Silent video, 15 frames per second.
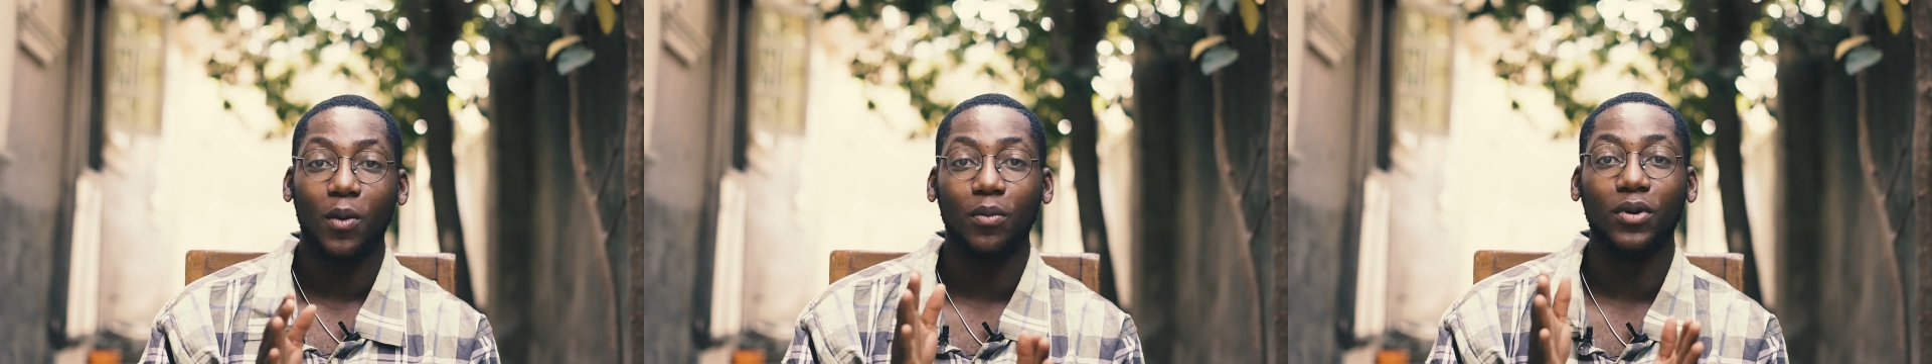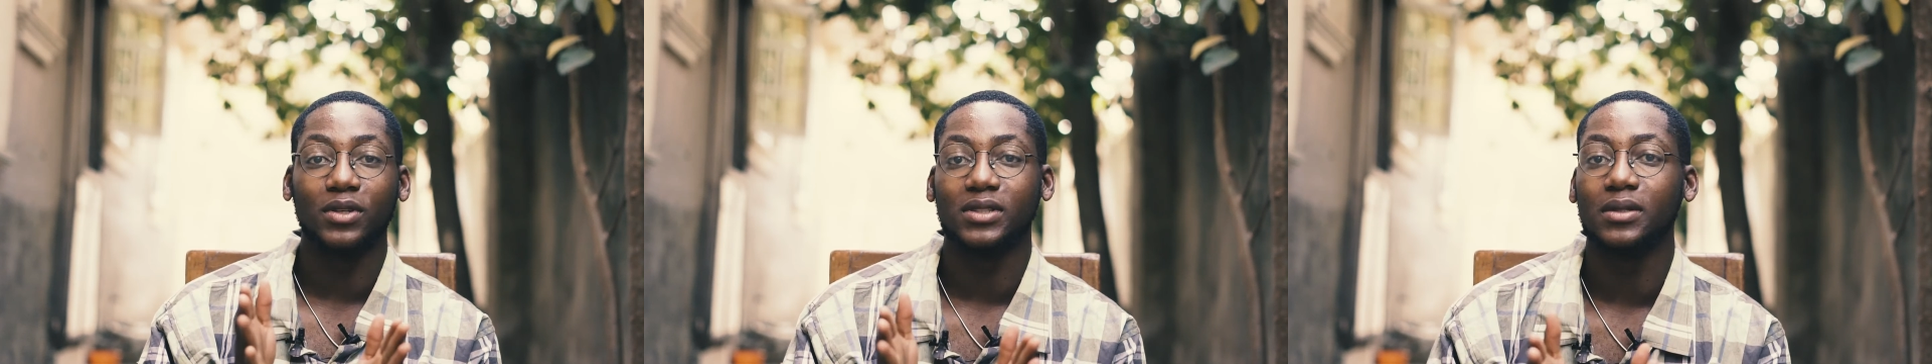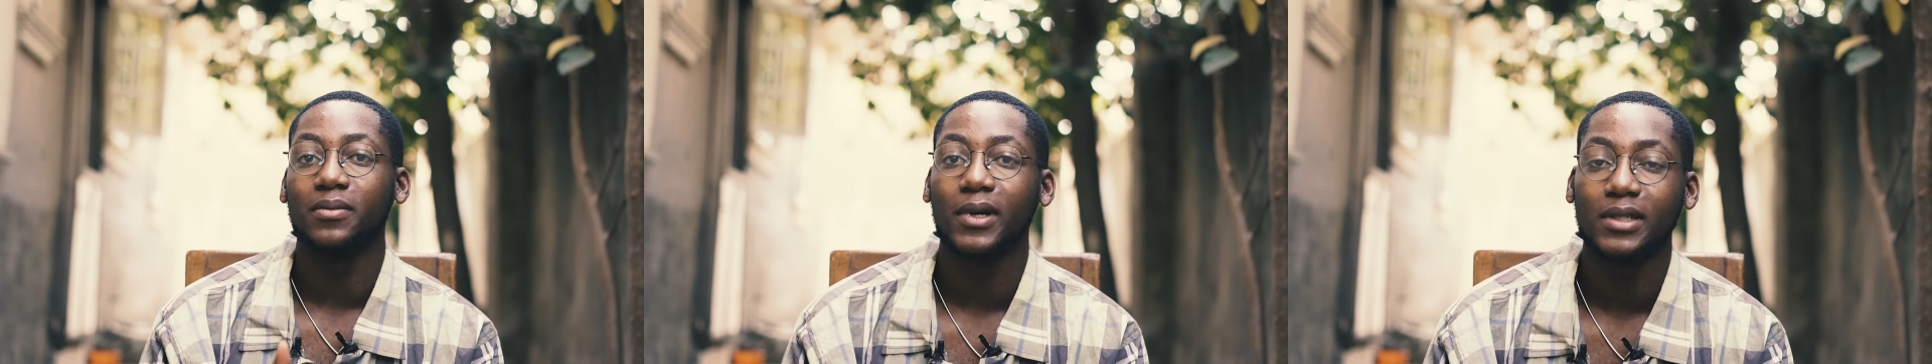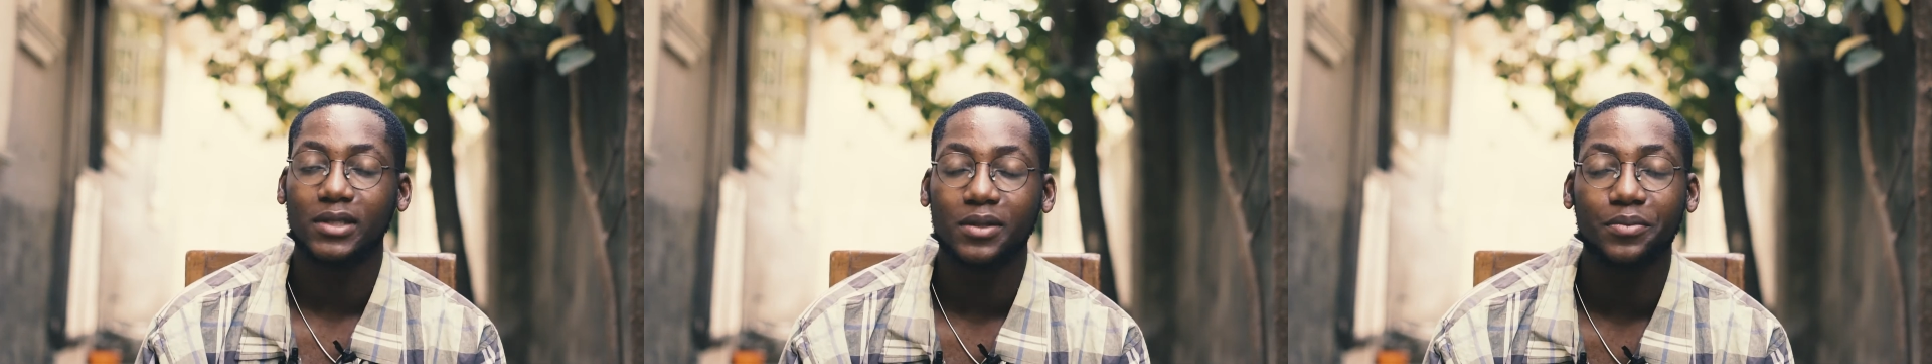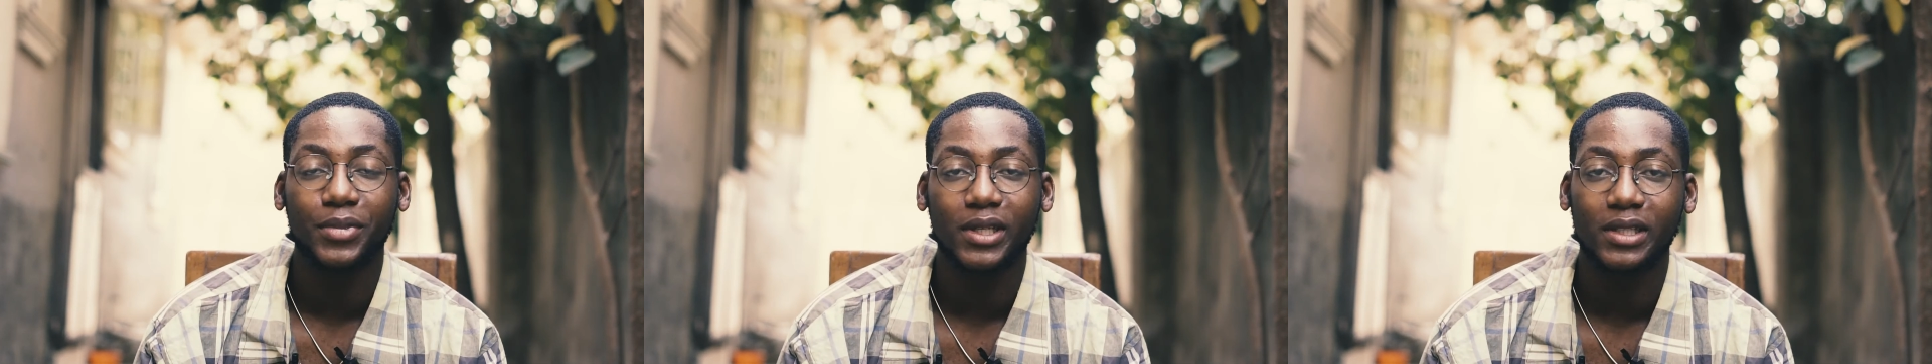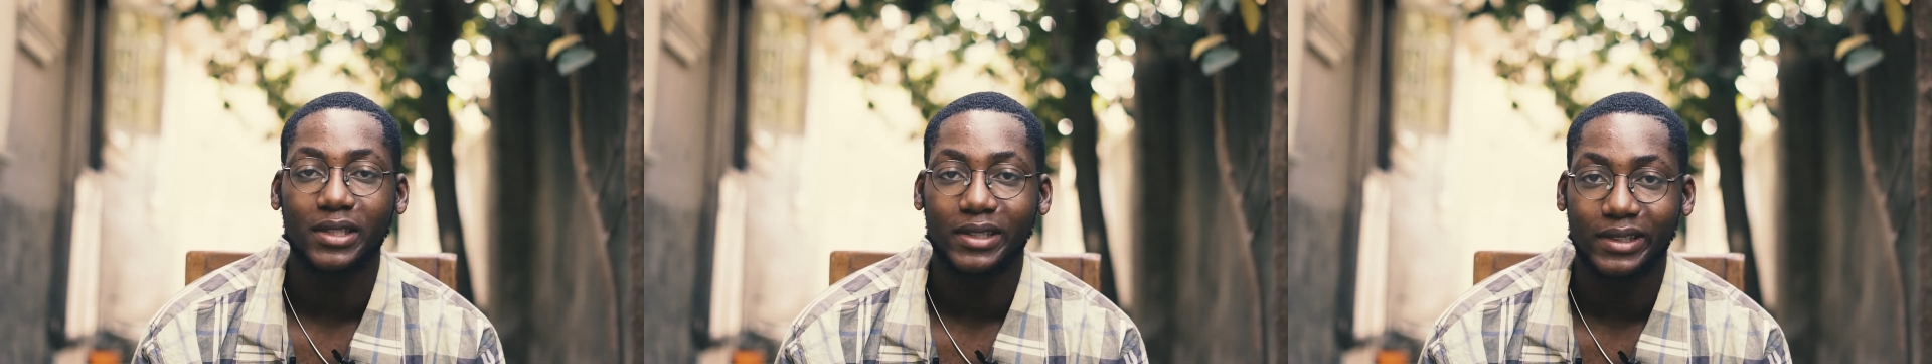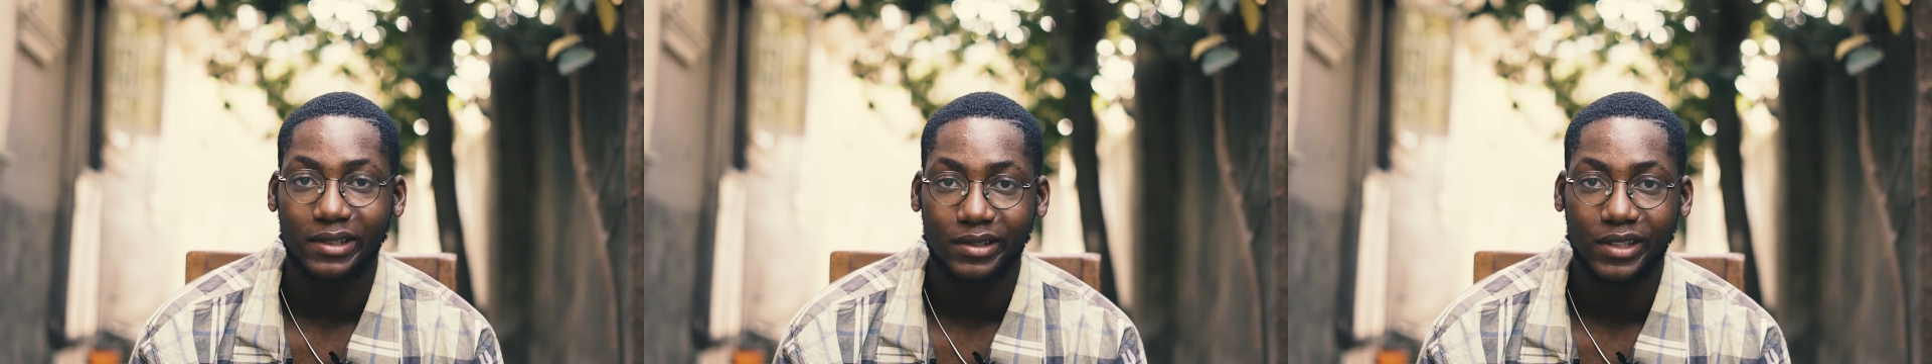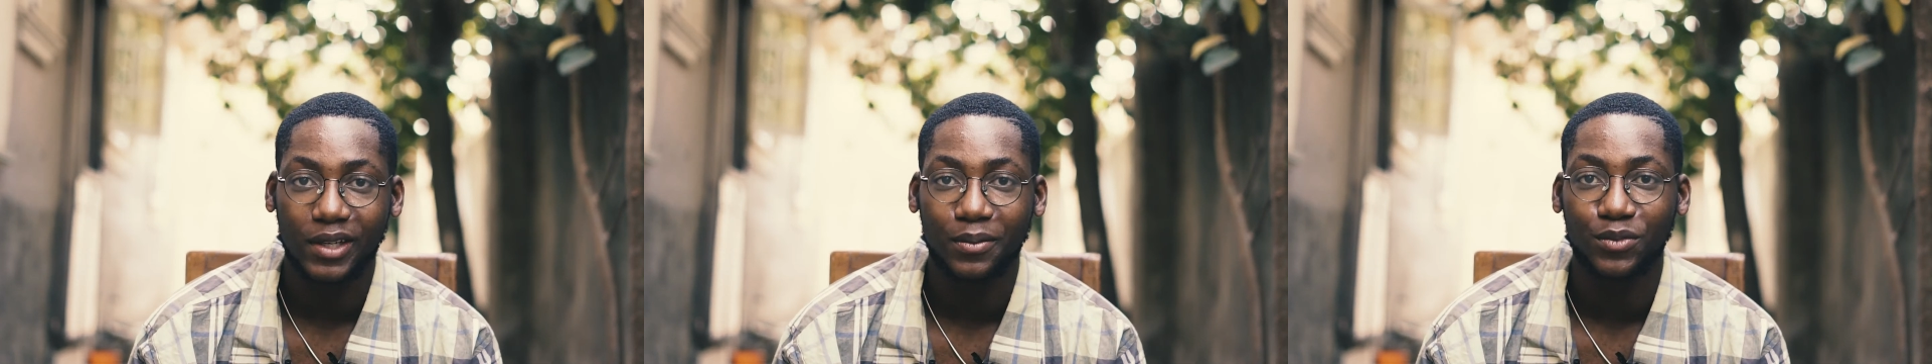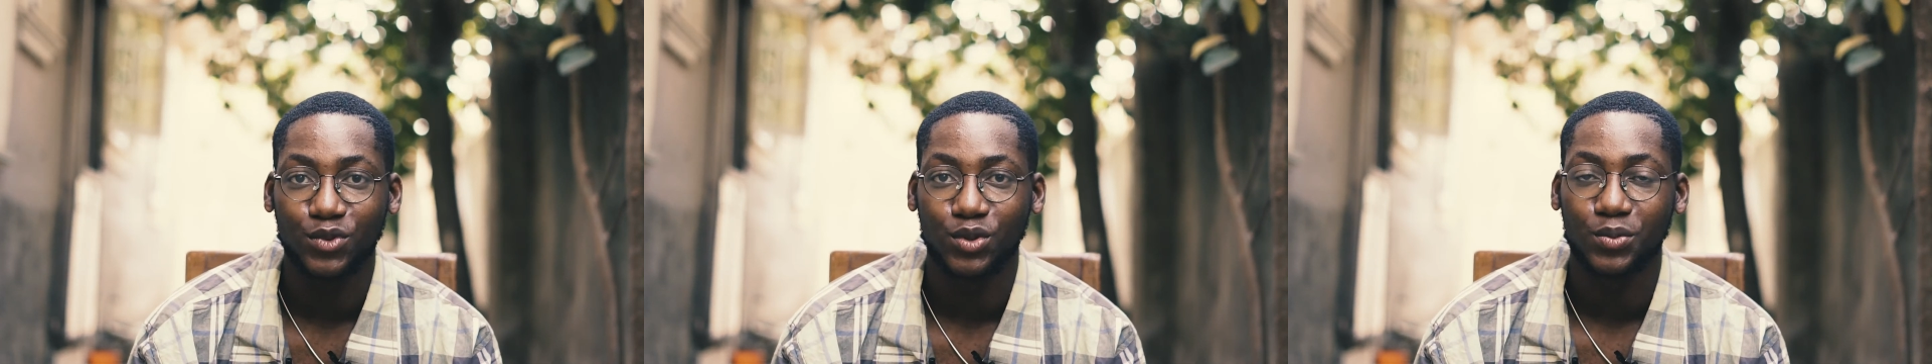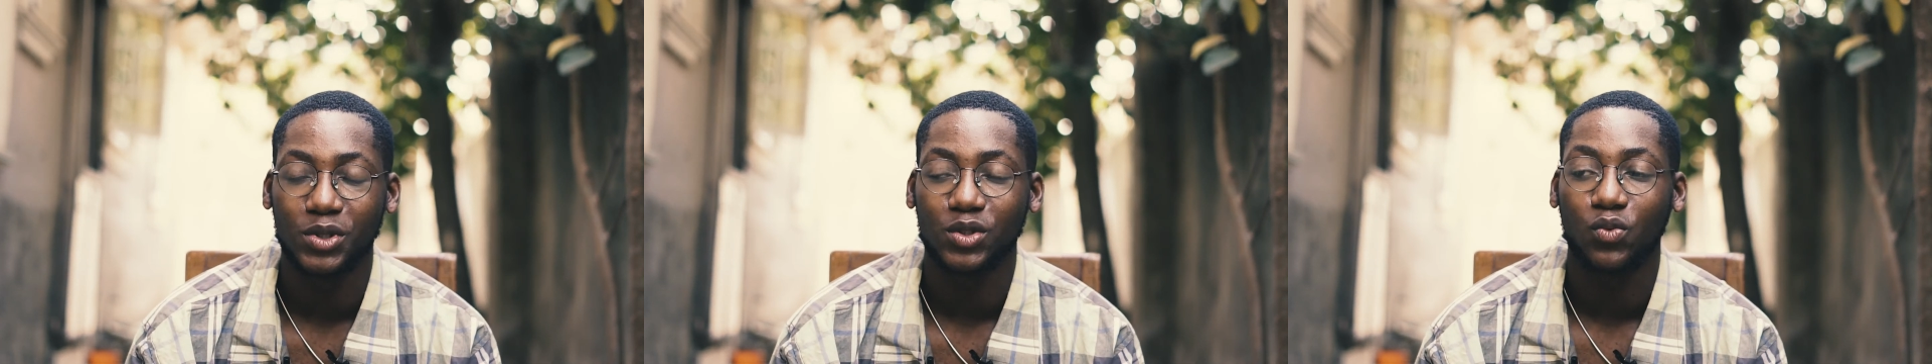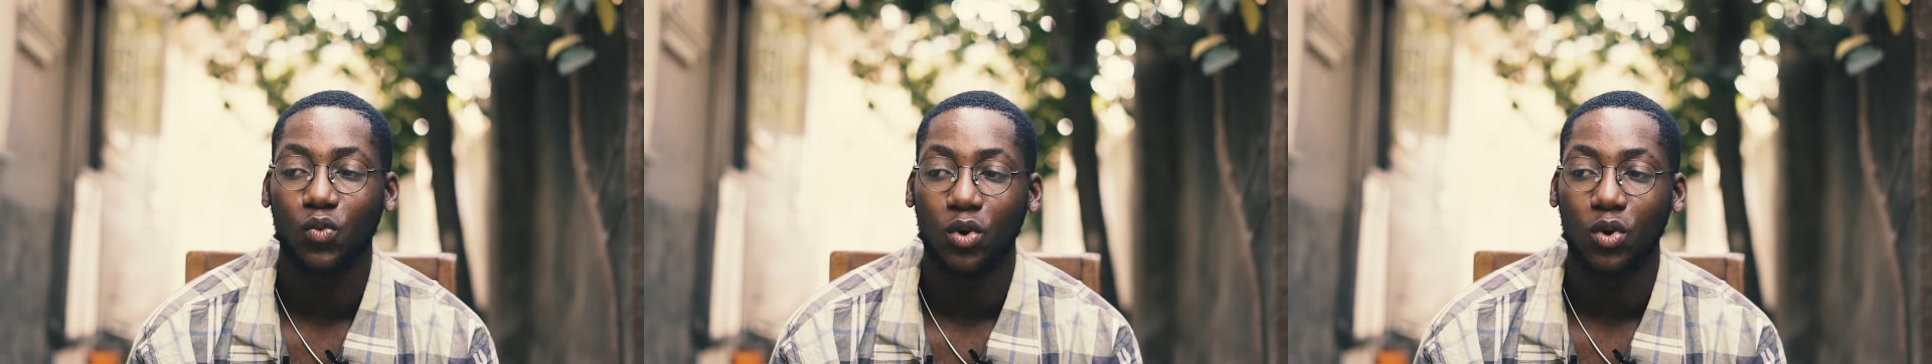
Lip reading: but imagine being in the same room with